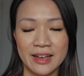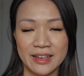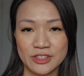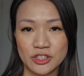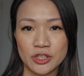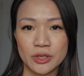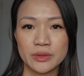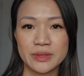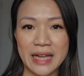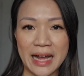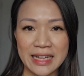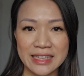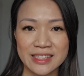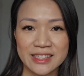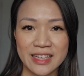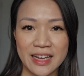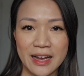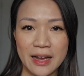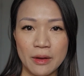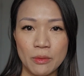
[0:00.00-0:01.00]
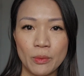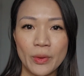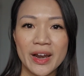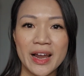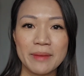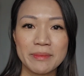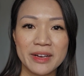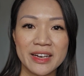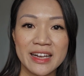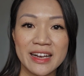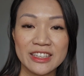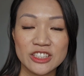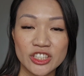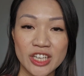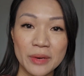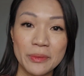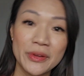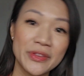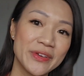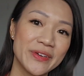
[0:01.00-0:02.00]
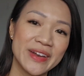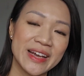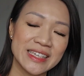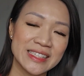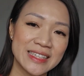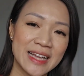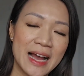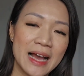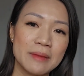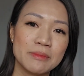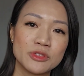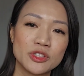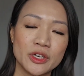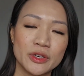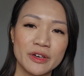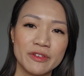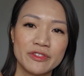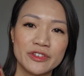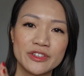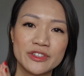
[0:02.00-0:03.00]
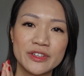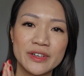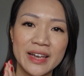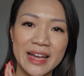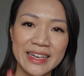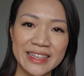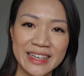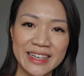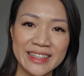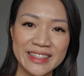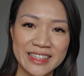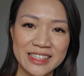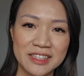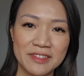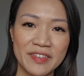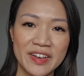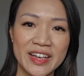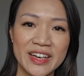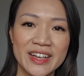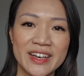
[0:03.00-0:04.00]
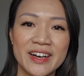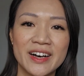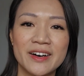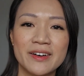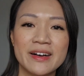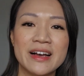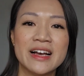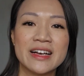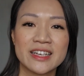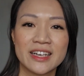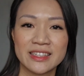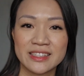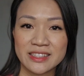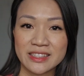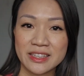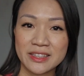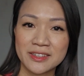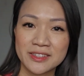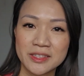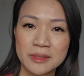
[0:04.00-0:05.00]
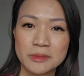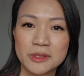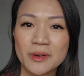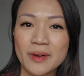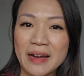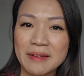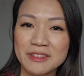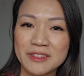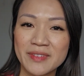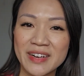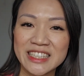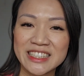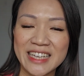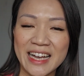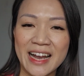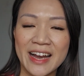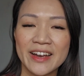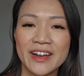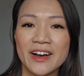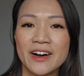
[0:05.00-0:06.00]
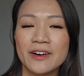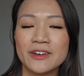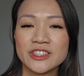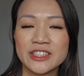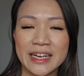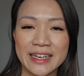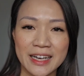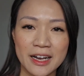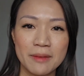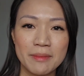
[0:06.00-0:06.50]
So that's what I'm gonna share with you next time. So if you're liking this video, consider subscribe to my channel. Check out